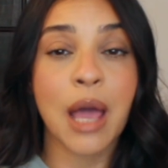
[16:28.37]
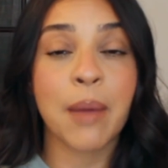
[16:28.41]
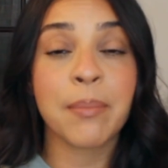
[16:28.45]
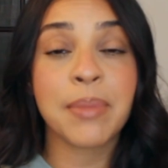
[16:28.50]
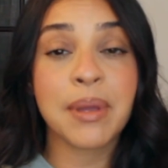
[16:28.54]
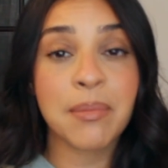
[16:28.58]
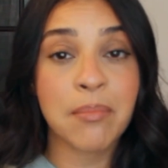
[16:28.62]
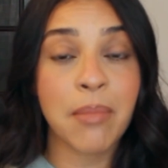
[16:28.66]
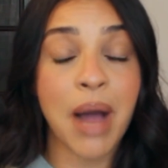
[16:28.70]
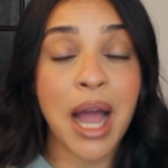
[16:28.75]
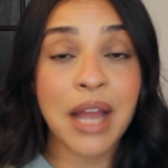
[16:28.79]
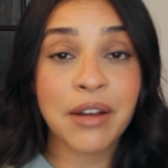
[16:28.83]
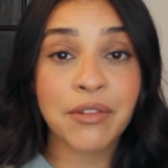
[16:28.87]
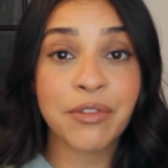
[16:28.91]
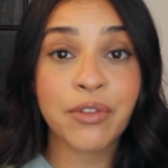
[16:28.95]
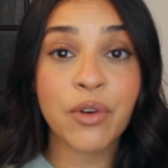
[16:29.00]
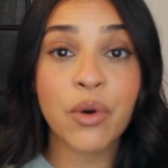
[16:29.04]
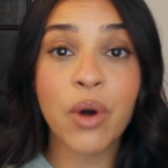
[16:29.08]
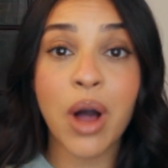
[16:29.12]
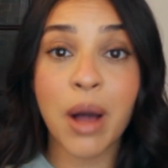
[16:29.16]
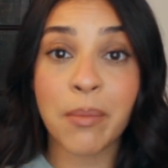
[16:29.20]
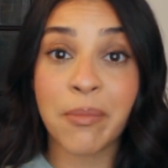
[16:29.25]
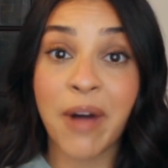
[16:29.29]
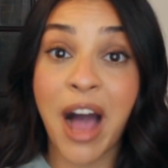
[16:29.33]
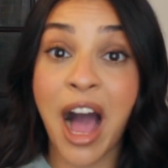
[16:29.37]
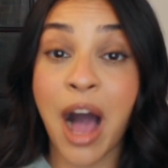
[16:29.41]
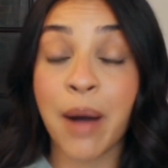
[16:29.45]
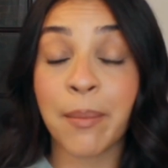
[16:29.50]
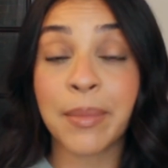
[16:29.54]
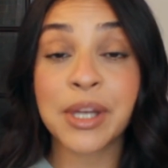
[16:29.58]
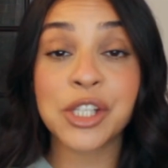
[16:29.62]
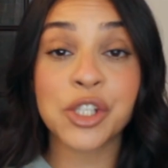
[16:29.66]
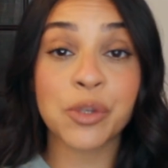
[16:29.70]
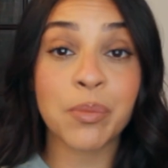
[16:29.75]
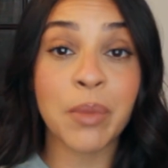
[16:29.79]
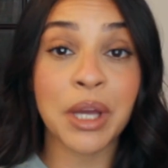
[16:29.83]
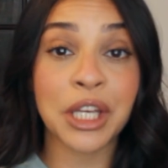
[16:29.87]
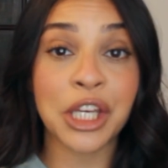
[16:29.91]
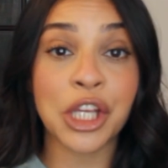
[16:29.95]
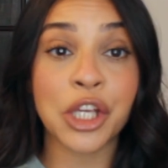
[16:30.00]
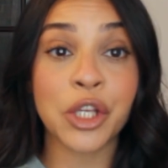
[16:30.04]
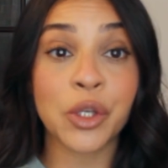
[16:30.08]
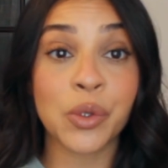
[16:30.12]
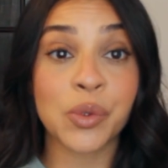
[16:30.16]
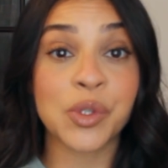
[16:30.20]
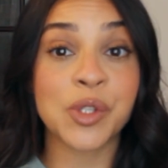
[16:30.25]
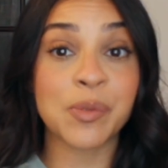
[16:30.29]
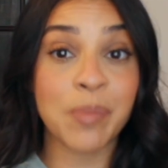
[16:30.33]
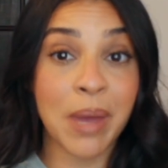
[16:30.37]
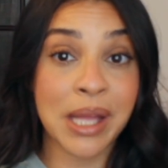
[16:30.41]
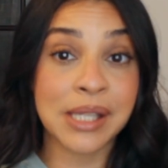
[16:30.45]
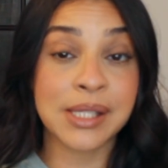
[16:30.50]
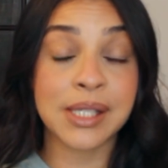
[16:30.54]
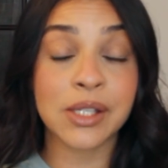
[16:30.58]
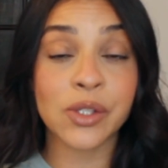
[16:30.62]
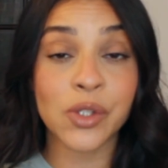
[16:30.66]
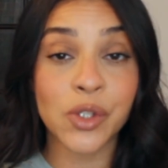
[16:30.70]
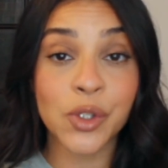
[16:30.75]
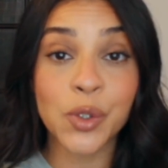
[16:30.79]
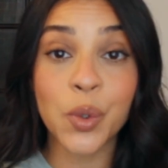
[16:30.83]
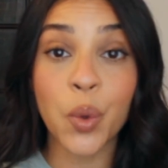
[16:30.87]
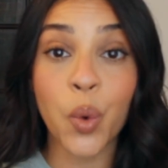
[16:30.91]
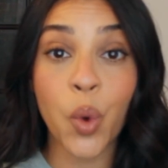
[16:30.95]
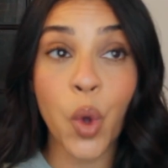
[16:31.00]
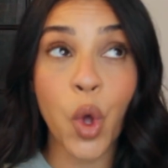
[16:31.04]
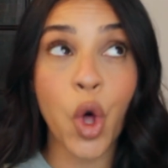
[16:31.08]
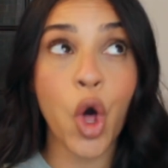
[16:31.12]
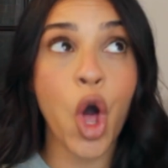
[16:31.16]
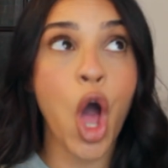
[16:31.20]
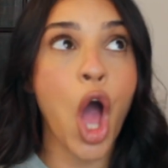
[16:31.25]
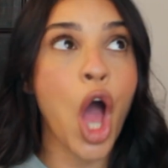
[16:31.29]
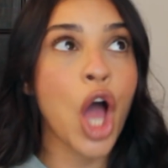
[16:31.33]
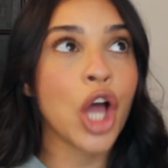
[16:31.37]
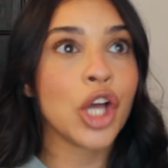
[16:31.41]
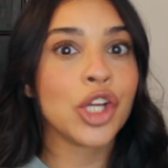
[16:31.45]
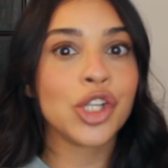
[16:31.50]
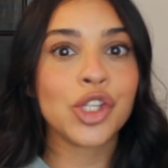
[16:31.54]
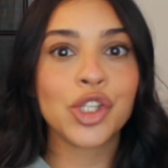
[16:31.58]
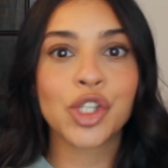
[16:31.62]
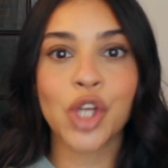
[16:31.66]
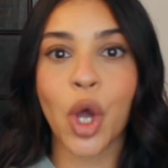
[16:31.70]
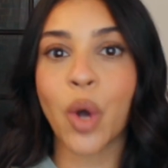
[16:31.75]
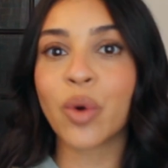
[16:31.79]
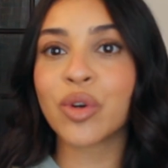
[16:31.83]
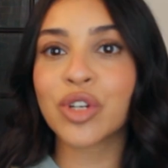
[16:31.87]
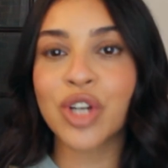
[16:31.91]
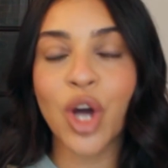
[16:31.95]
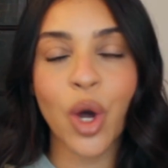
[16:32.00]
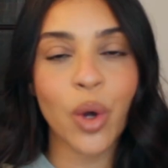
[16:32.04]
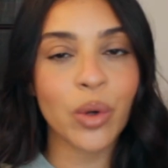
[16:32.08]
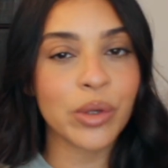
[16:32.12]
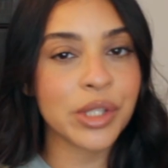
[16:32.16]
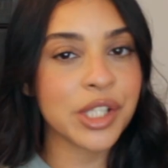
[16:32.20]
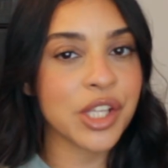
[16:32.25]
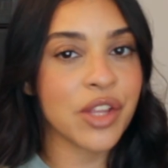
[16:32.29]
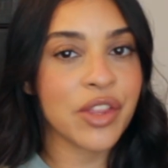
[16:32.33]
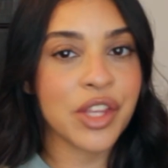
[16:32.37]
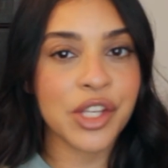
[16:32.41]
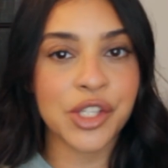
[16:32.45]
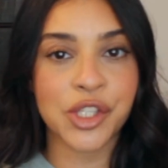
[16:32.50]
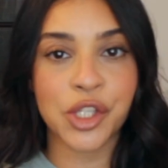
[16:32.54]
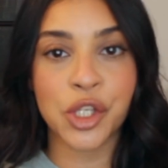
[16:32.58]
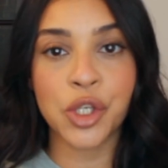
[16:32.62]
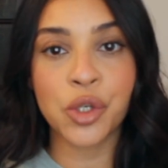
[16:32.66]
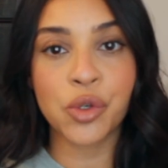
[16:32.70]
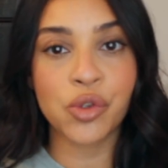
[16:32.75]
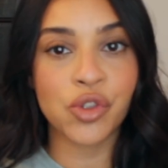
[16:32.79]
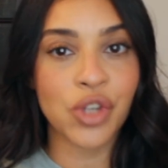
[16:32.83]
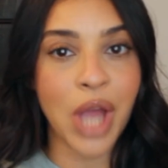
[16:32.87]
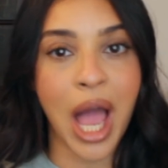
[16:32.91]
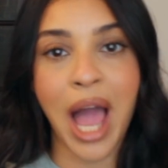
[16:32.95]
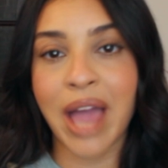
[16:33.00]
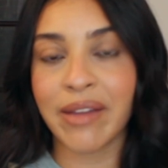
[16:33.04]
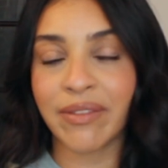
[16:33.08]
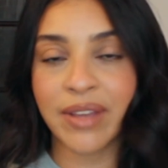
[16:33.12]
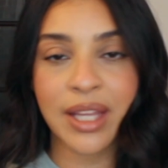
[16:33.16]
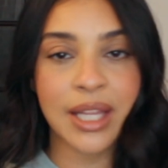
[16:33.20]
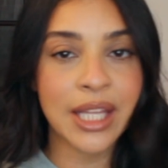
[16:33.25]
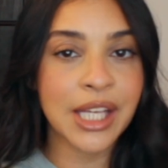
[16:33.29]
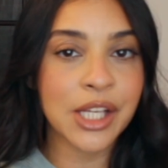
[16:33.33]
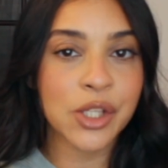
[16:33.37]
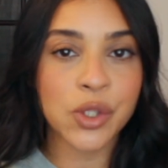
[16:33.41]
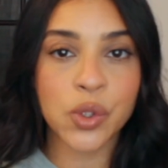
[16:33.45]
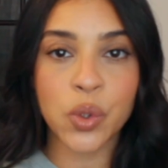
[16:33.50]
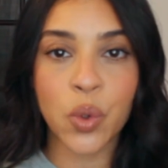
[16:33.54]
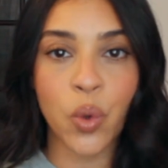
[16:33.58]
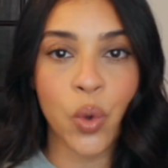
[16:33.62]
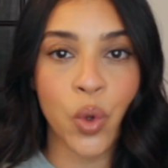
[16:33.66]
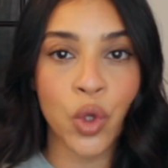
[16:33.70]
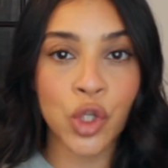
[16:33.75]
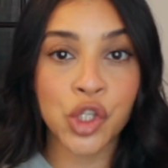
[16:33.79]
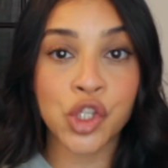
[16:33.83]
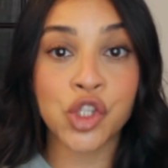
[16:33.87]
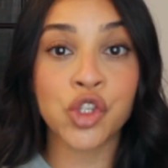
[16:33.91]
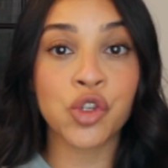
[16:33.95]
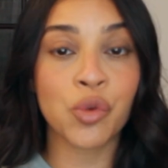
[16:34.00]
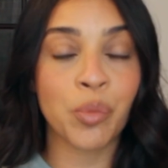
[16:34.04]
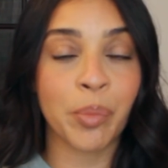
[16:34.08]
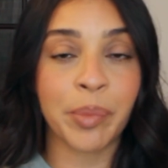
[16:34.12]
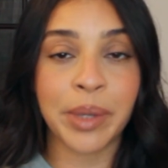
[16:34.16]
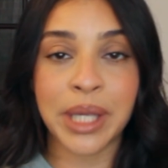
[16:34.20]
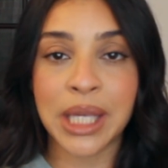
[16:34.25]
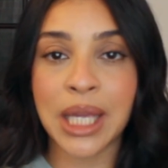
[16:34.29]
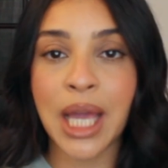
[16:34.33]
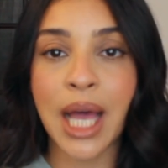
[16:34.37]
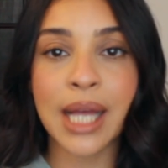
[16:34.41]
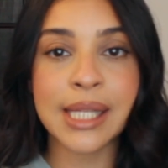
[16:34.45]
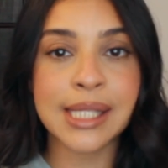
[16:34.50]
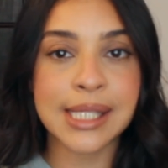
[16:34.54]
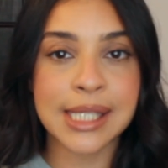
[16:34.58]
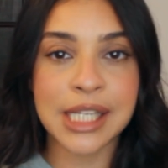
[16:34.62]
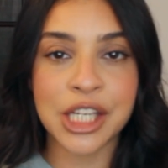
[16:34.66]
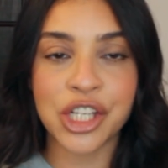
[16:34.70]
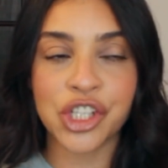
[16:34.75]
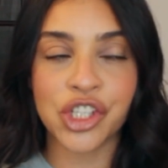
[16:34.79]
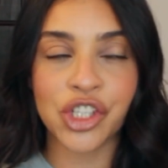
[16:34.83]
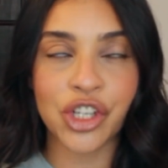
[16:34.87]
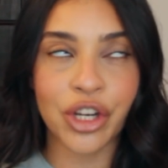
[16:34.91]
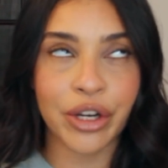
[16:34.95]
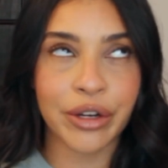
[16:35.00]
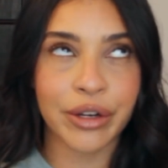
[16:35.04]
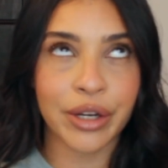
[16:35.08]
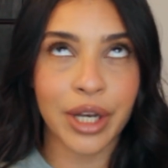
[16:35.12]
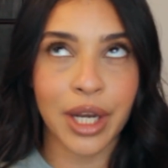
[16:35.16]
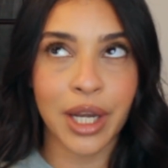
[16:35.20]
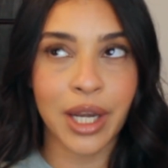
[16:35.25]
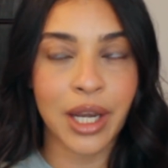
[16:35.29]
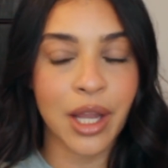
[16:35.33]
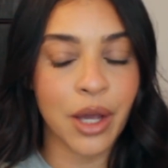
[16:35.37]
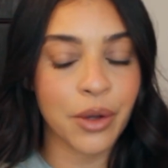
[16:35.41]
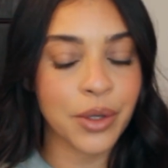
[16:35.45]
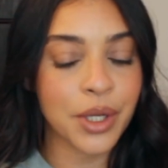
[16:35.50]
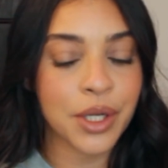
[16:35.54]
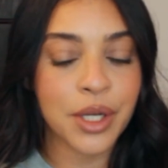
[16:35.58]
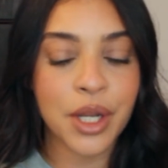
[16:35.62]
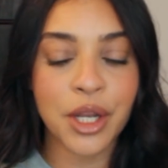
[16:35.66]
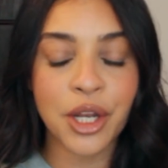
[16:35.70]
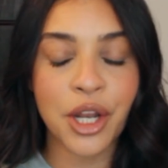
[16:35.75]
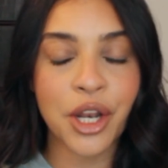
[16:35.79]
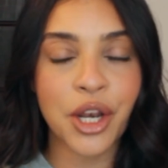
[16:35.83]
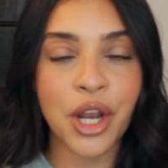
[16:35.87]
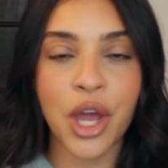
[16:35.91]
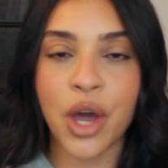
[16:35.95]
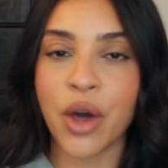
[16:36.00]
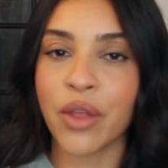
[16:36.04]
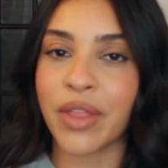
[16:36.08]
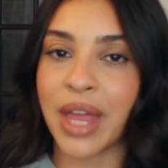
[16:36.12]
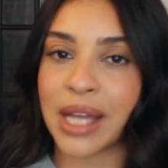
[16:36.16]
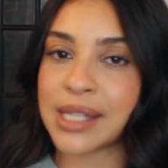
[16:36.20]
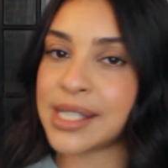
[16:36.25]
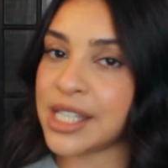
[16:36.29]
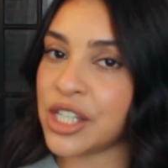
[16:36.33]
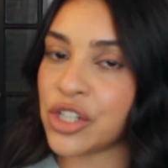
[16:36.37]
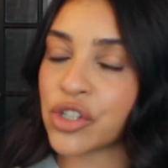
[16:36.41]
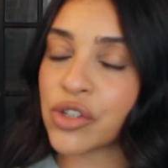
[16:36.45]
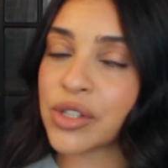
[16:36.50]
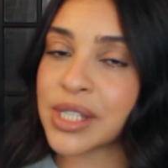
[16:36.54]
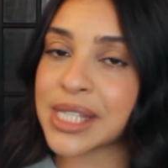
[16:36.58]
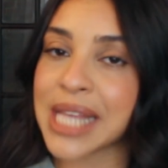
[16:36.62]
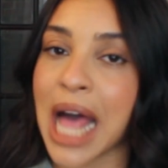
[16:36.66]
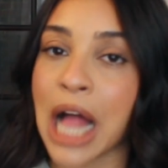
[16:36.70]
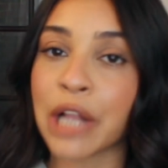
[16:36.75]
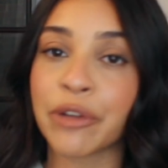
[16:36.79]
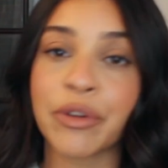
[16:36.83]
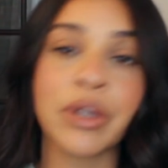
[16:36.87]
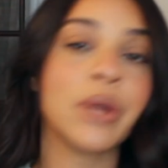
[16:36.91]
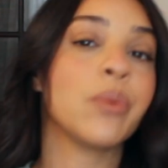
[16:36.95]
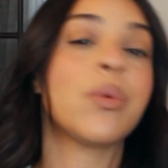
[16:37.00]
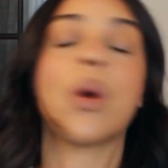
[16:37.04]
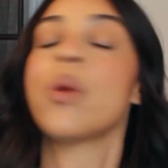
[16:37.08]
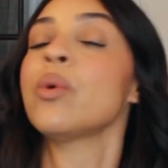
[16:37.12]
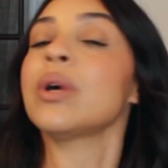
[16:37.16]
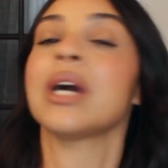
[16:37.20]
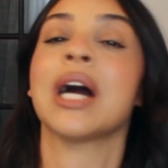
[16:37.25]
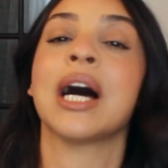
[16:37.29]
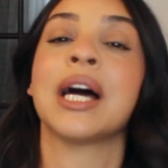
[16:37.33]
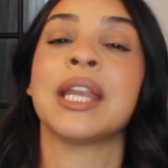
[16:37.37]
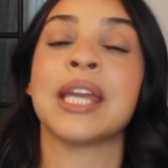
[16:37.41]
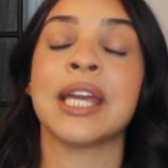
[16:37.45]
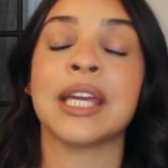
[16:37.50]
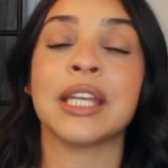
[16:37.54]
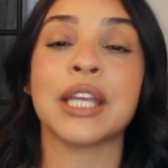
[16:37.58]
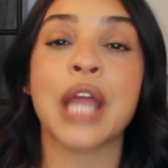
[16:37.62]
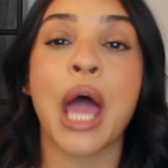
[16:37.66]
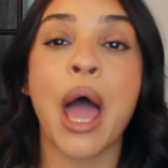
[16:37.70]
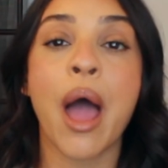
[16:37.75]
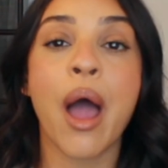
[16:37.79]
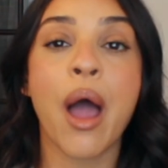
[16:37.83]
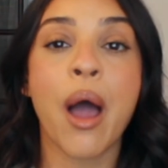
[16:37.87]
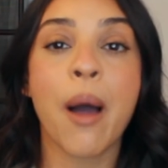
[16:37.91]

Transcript: Be mindful of how much money you spend in school. Don't go to this huge Ivy League school to be a teacher. No, no, no, no, no. That teacher's salary won't cut it.